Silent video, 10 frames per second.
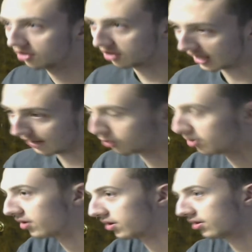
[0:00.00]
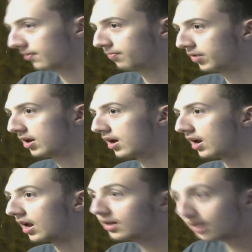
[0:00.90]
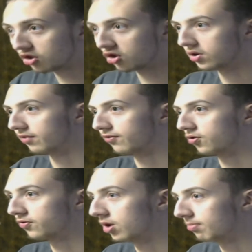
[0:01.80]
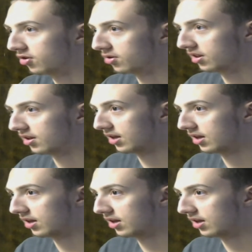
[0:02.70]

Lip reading: Snafu series. And I did show you the first few episodes of this,